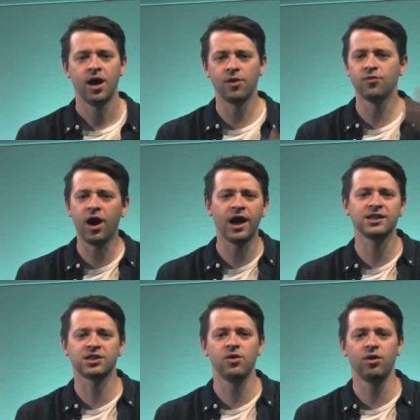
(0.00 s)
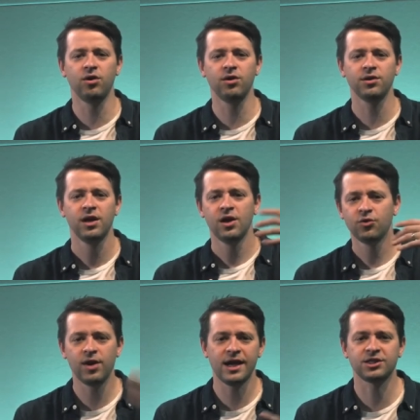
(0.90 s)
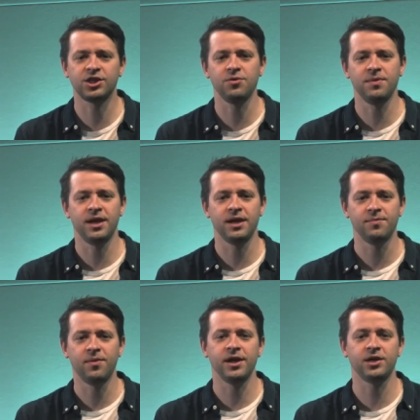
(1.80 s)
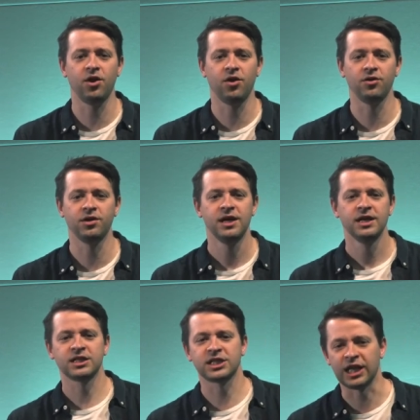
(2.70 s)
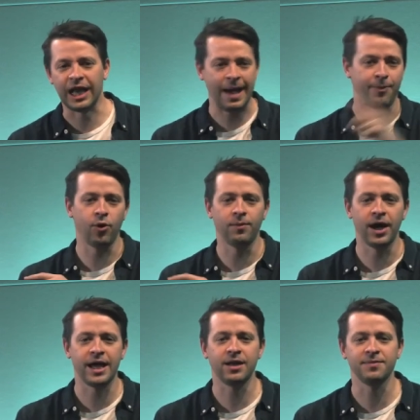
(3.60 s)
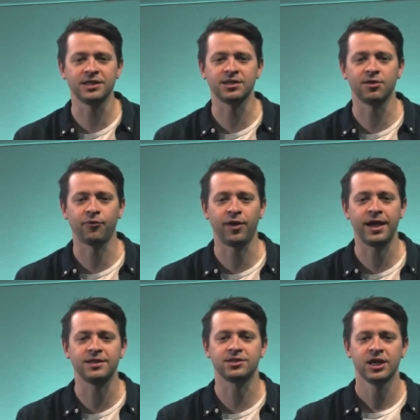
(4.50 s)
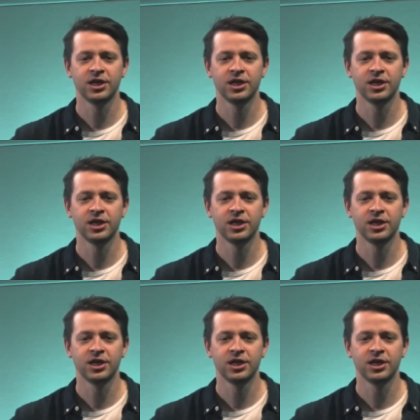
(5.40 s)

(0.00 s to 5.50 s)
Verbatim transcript: Arise, O Lord, rescue me, my God. Slap all my enemies in the face.